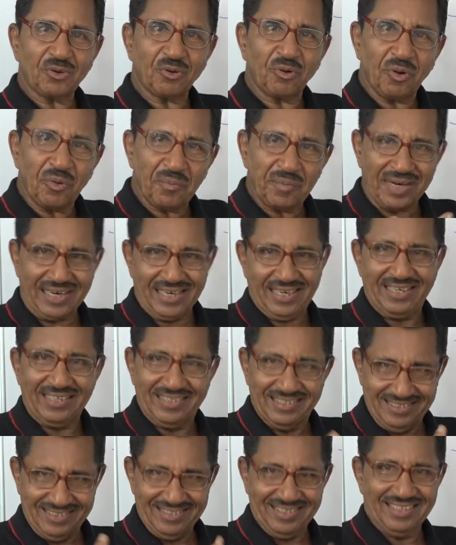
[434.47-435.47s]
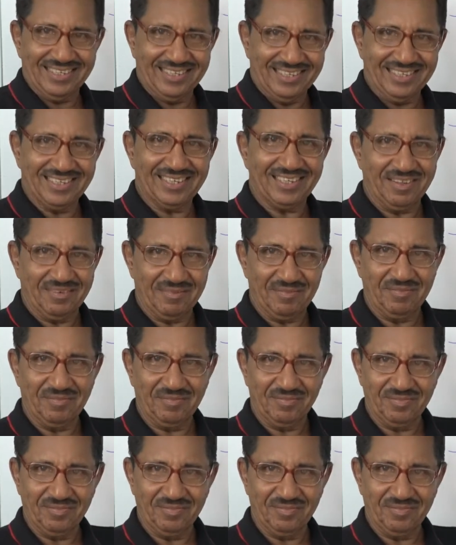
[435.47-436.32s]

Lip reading: common to them.